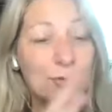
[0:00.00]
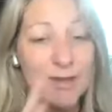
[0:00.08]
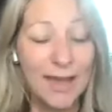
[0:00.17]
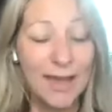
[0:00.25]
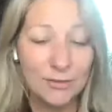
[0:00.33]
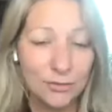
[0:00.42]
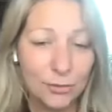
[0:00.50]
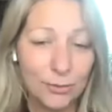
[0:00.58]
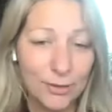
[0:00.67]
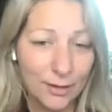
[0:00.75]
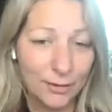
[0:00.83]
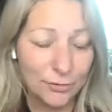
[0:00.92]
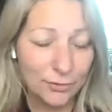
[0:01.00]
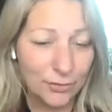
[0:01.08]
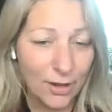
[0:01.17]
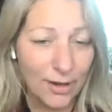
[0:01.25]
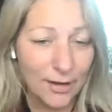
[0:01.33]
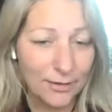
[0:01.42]
get to the other
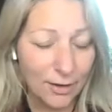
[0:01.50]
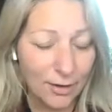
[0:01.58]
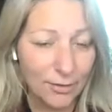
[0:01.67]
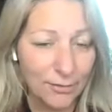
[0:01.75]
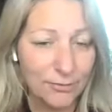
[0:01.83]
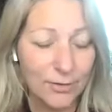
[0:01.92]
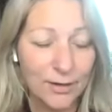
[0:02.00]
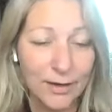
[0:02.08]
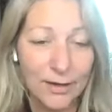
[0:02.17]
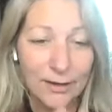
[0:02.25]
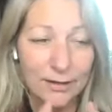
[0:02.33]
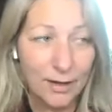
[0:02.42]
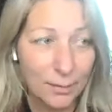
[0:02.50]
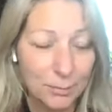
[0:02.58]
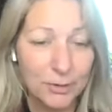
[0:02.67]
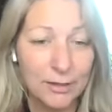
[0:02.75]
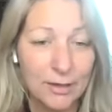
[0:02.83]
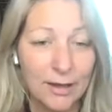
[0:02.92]
side of a
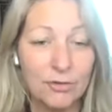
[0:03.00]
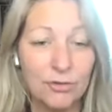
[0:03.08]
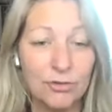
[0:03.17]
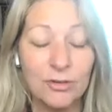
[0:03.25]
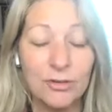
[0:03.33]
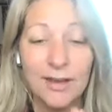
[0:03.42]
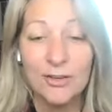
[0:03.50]
complication,